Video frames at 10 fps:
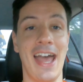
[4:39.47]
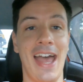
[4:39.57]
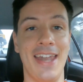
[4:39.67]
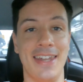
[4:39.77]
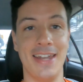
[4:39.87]

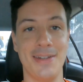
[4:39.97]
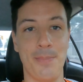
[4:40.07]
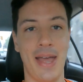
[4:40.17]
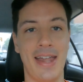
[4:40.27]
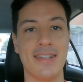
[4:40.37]
And that
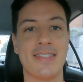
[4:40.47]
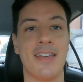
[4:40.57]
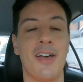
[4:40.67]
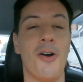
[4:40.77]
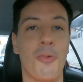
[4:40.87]
depends,
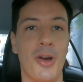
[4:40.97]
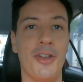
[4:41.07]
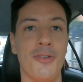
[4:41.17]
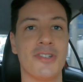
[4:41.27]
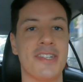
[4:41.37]
where
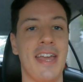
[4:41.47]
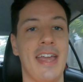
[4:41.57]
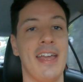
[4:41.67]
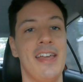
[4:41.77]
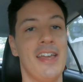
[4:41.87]
do you stay?